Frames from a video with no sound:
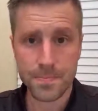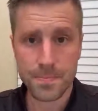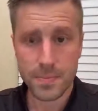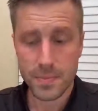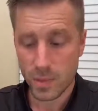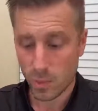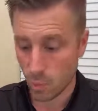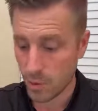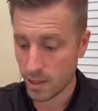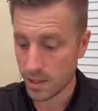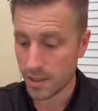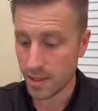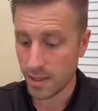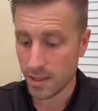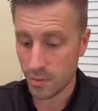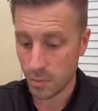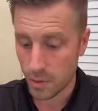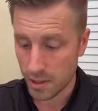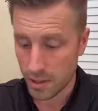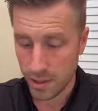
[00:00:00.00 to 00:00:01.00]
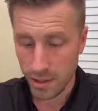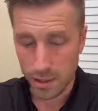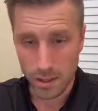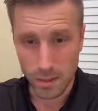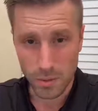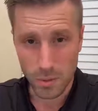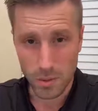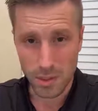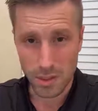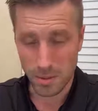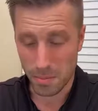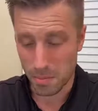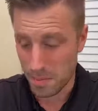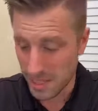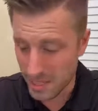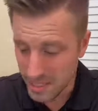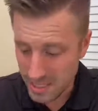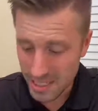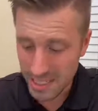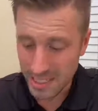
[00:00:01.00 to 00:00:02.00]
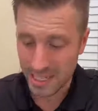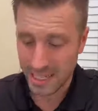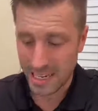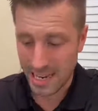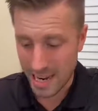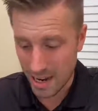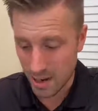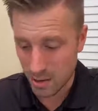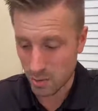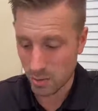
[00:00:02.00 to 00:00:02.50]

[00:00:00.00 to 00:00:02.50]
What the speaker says: with a busy account,